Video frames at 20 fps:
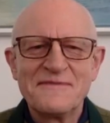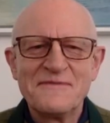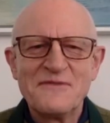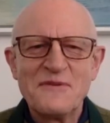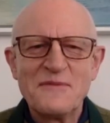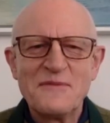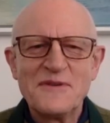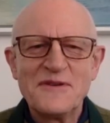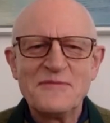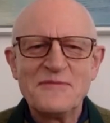
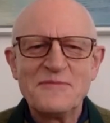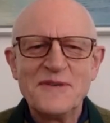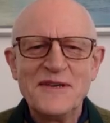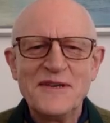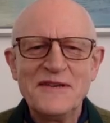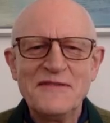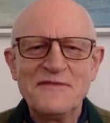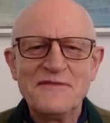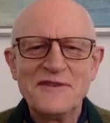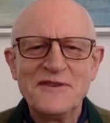What would it
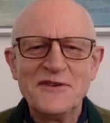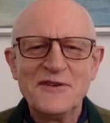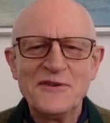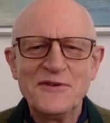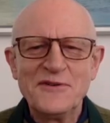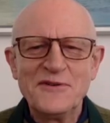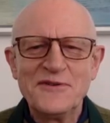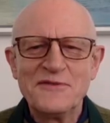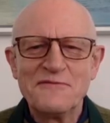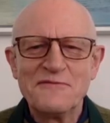be for
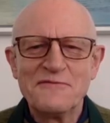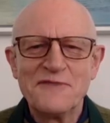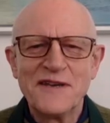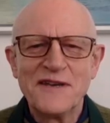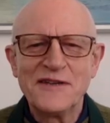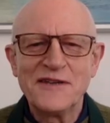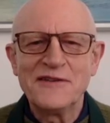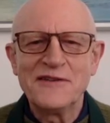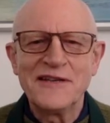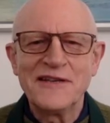you to
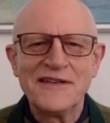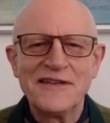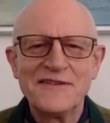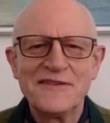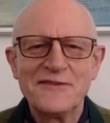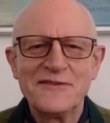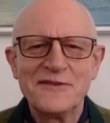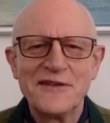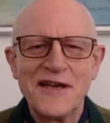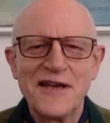
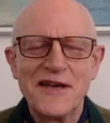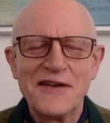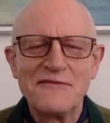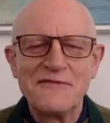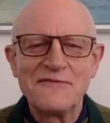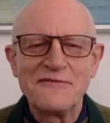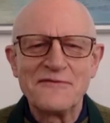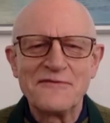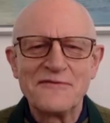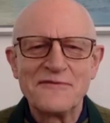regulate your
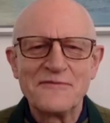life?